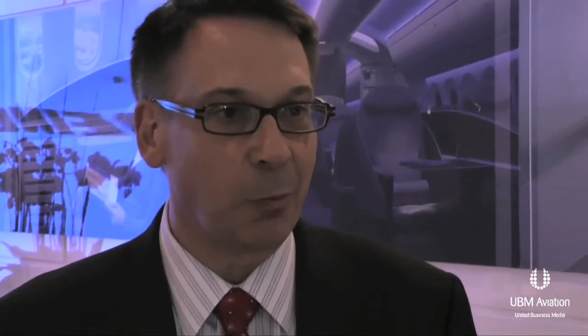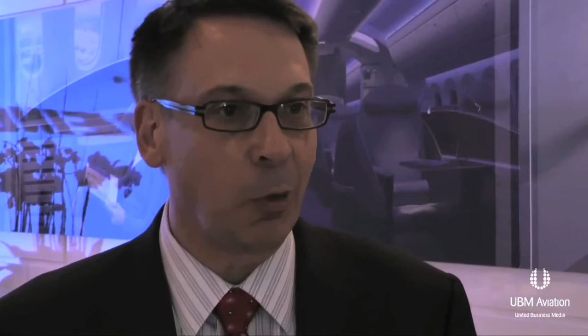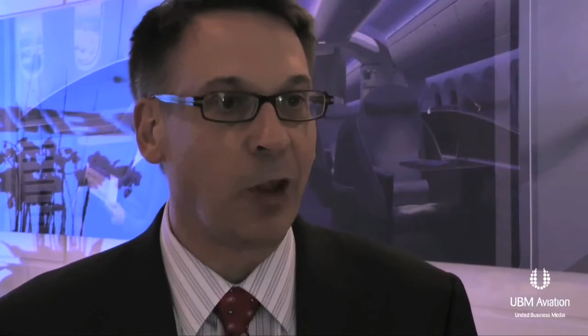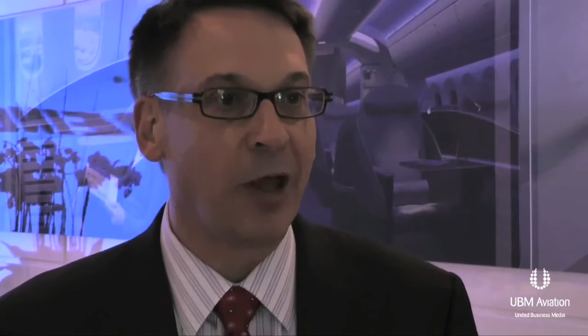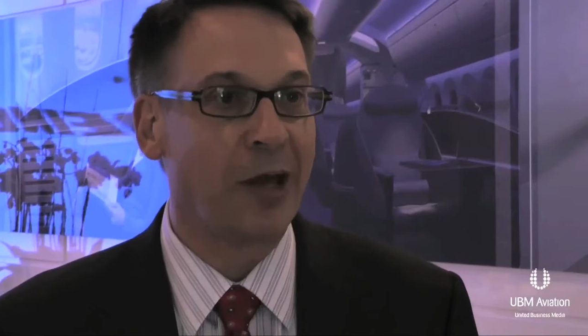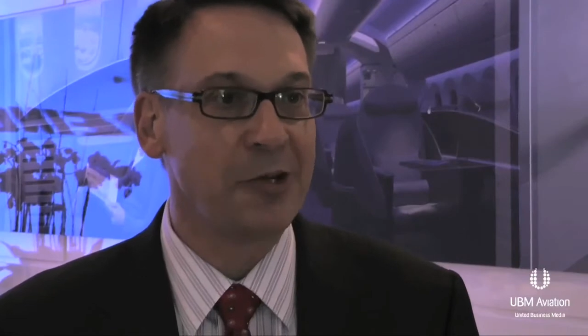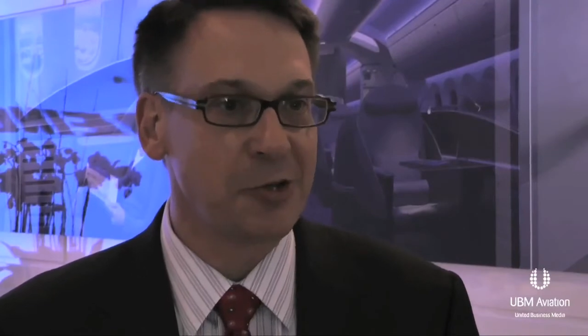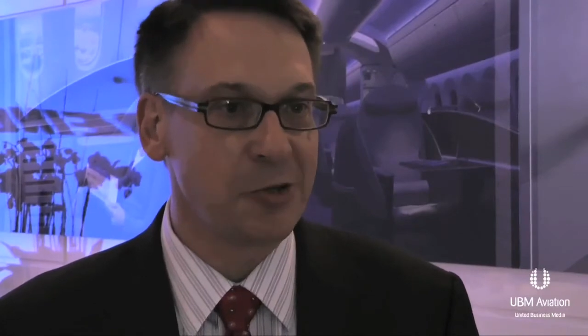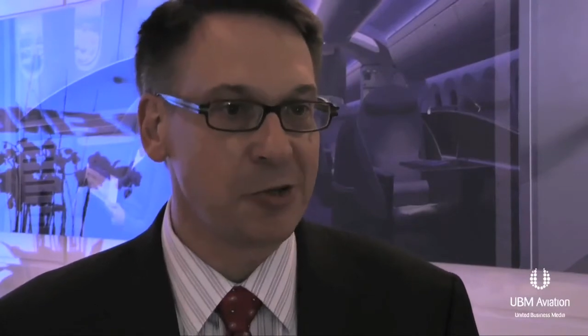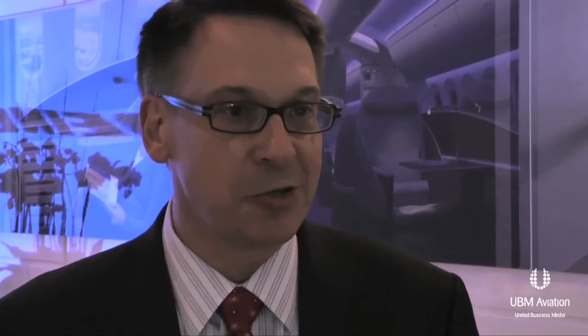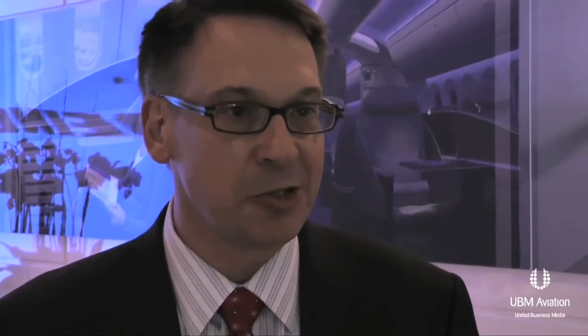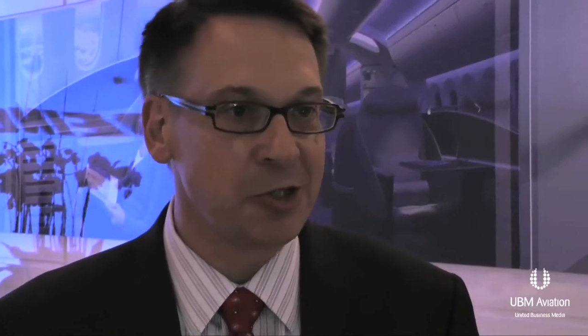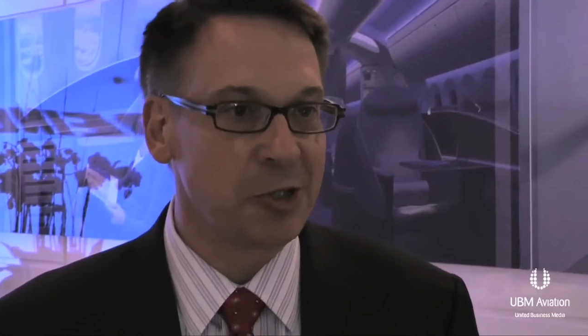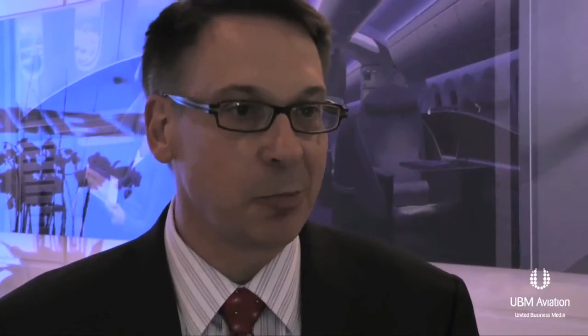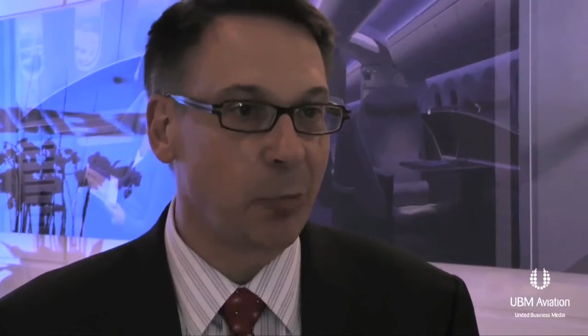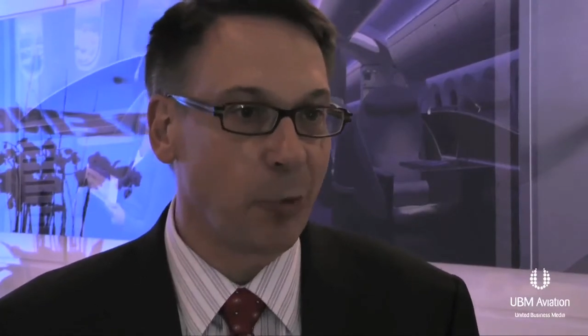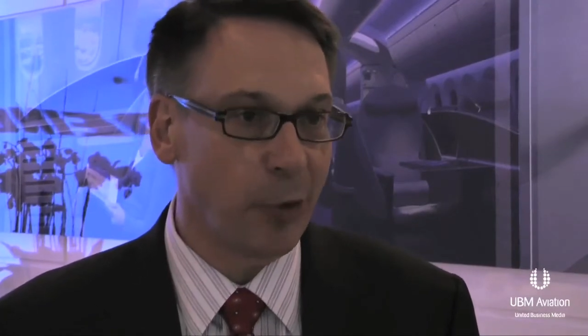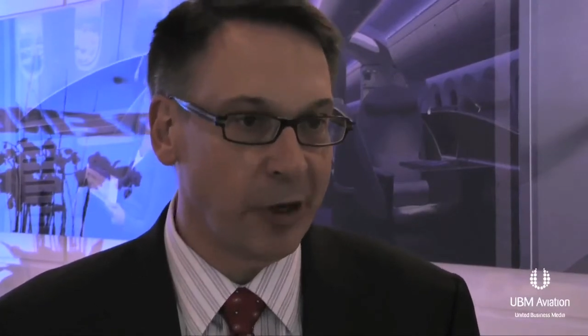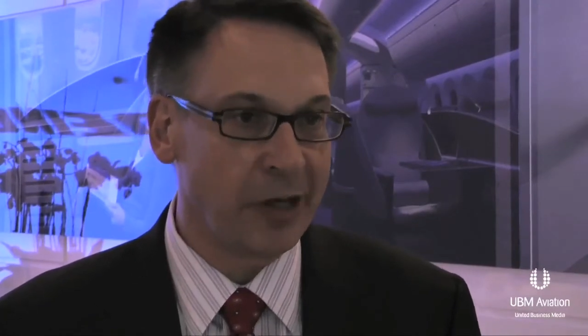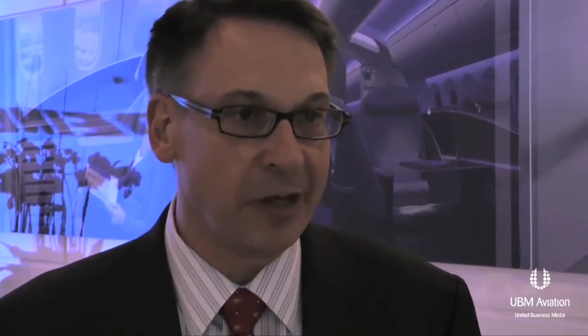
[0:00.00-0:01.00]
pleasure
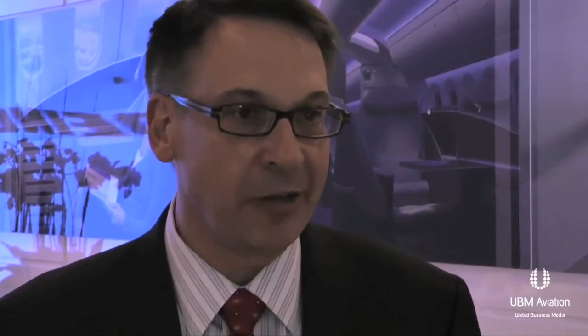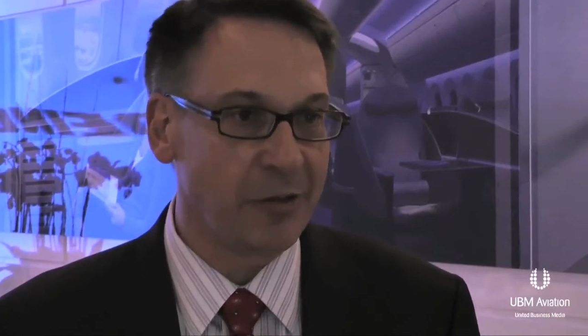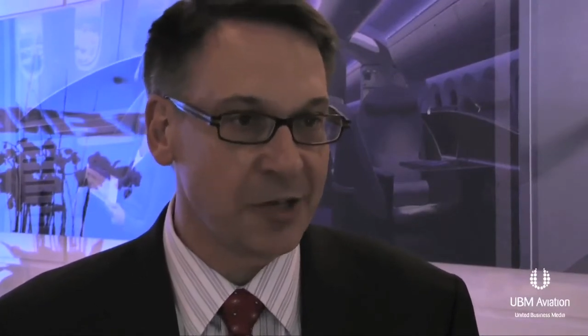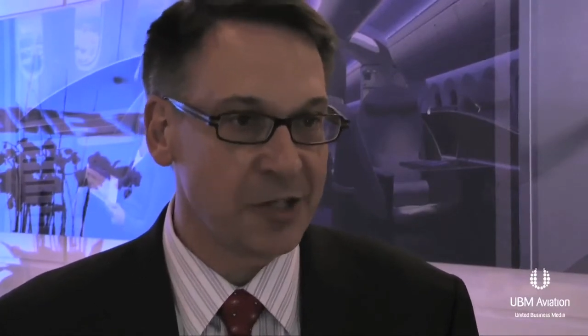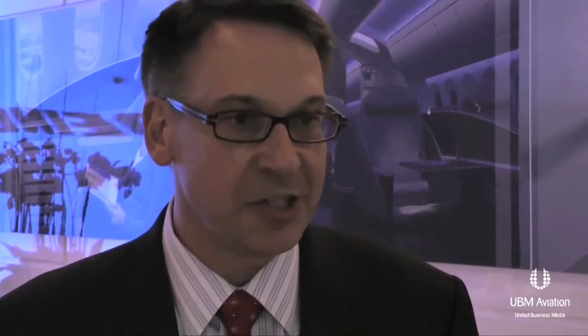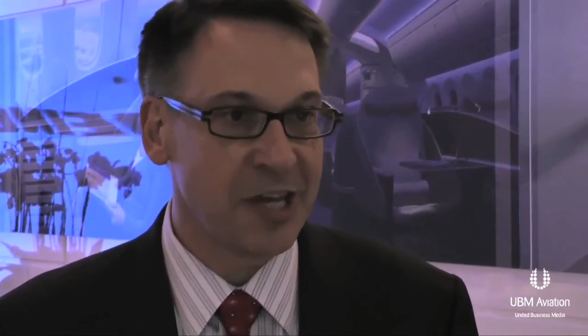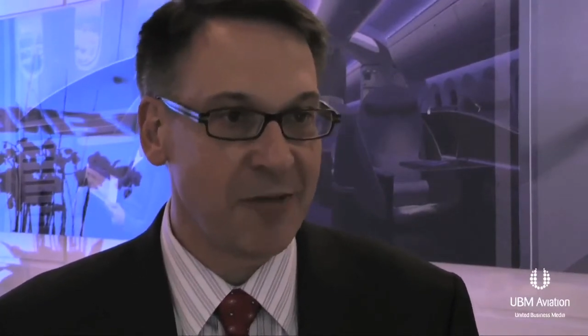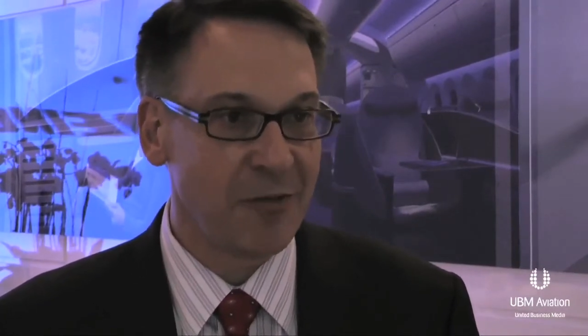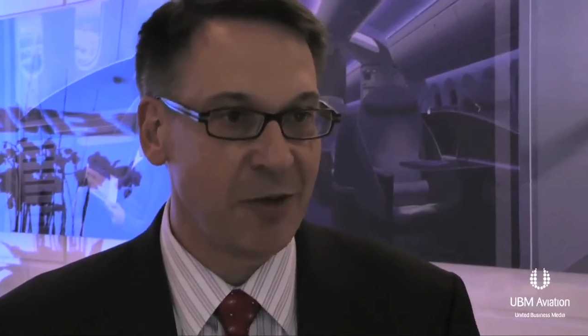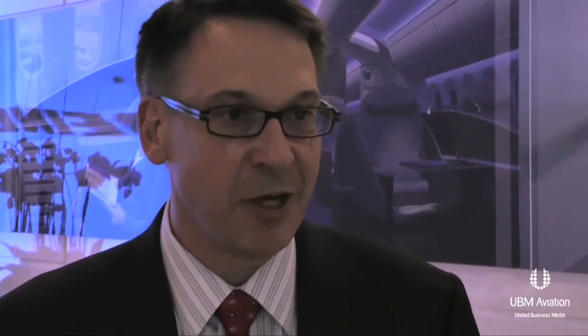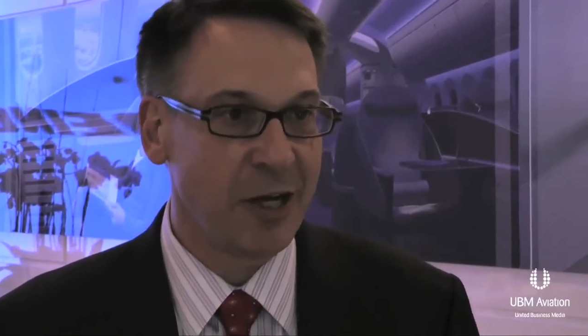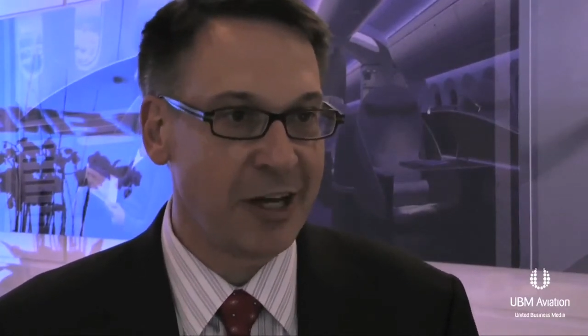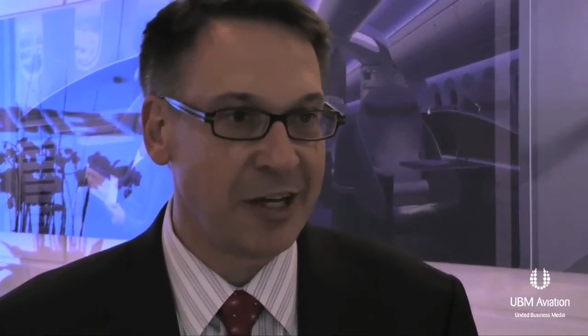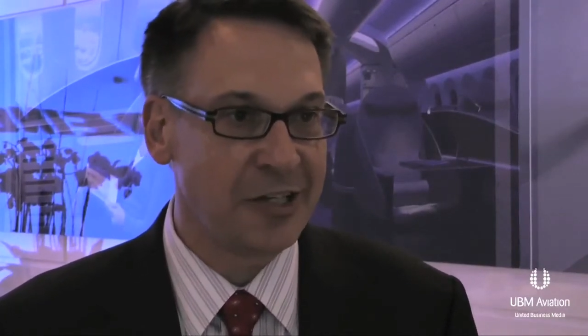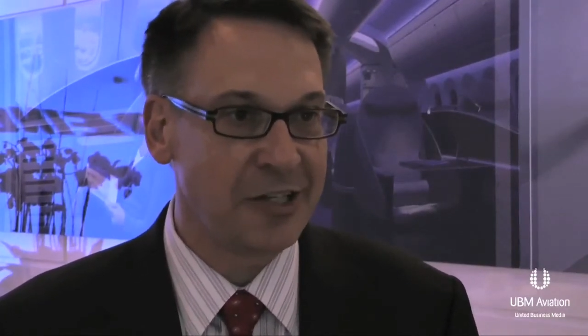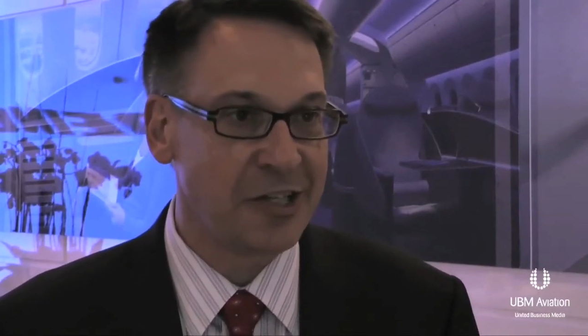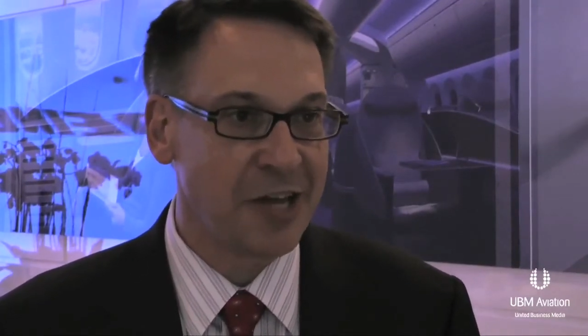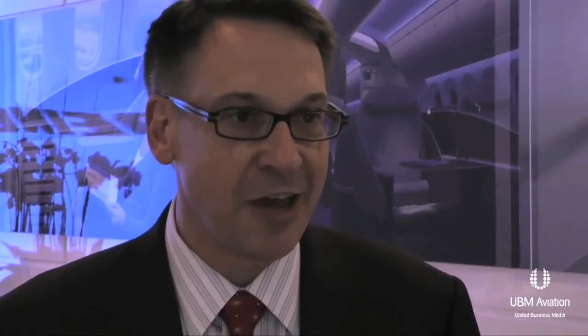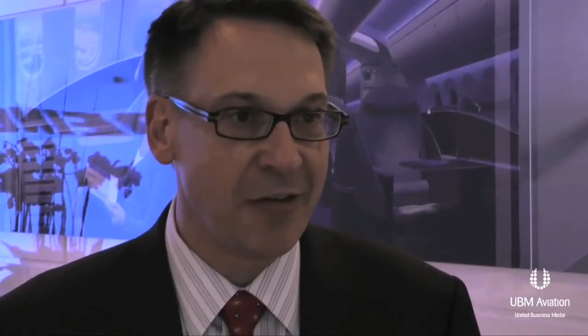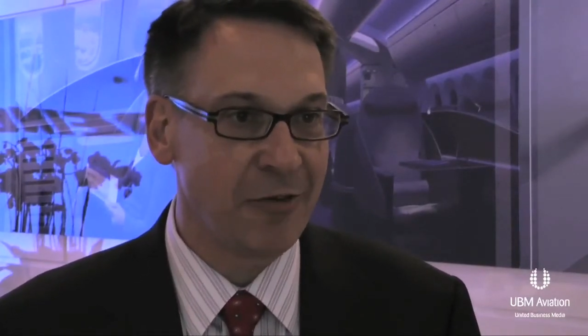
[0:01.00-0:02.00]
to bring the
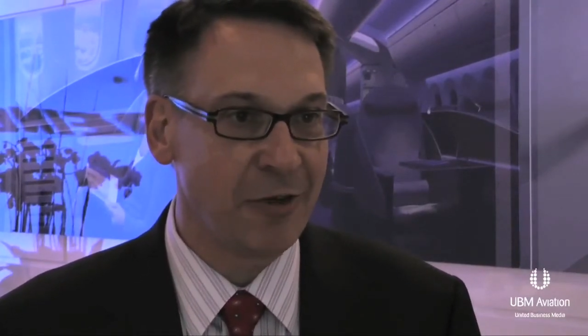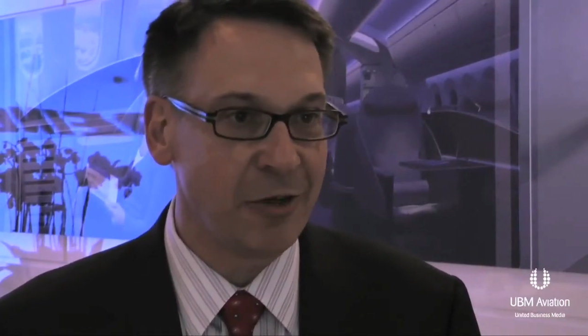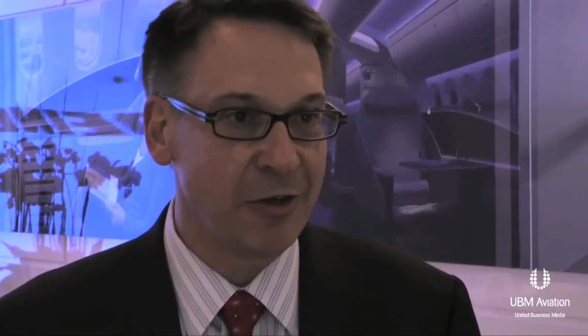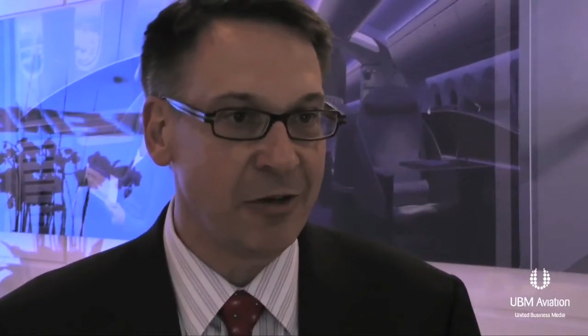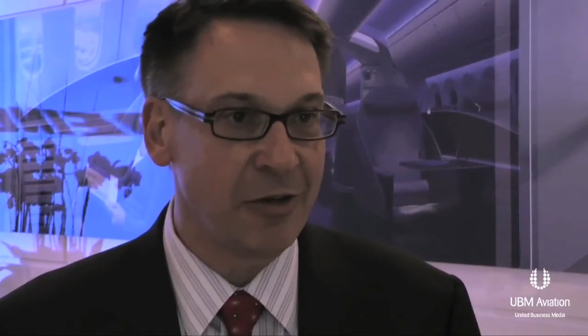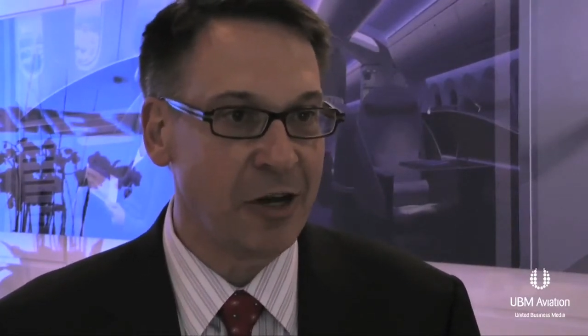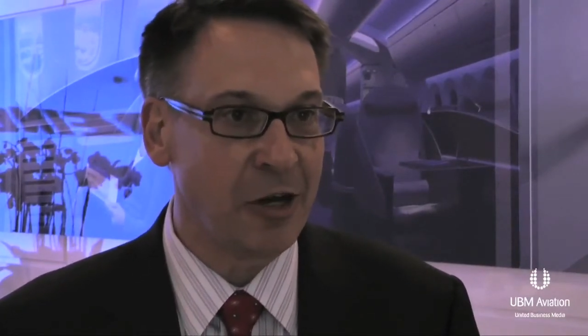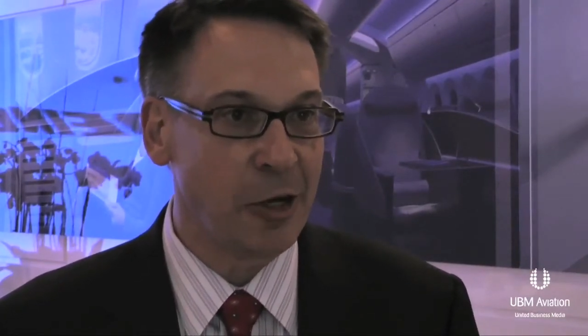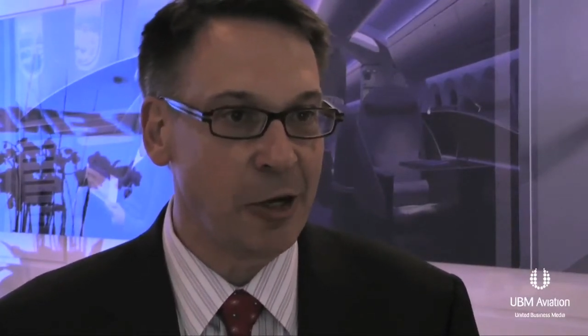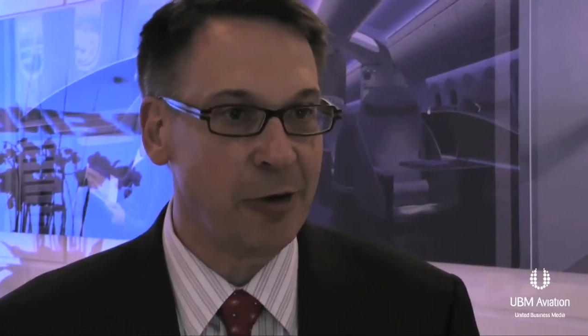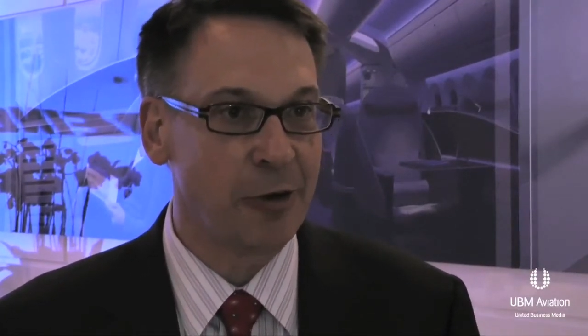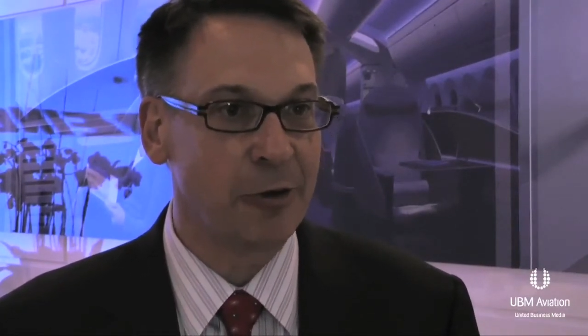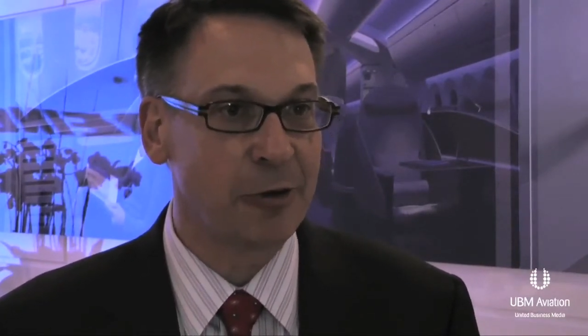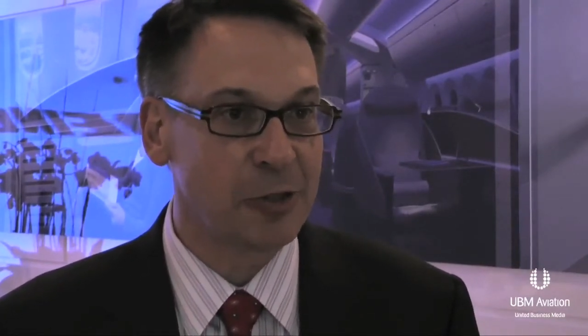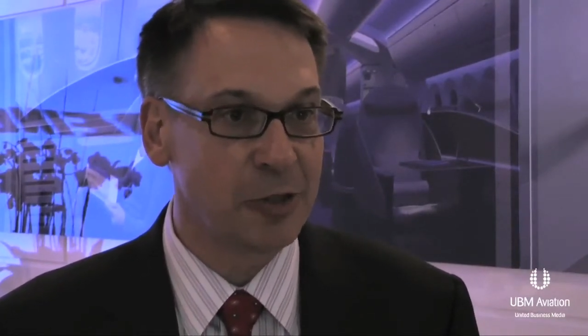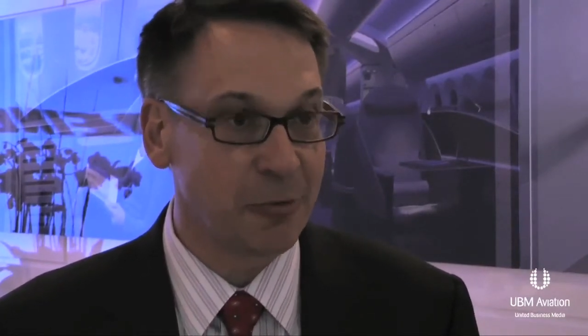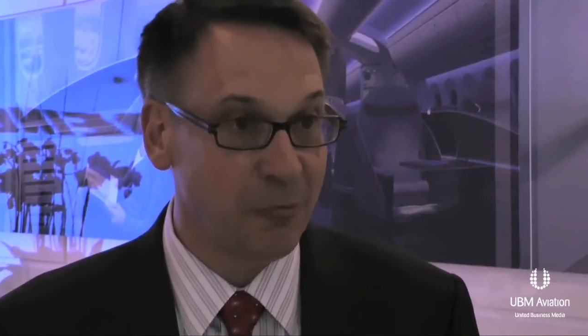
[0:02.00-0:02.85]
787 here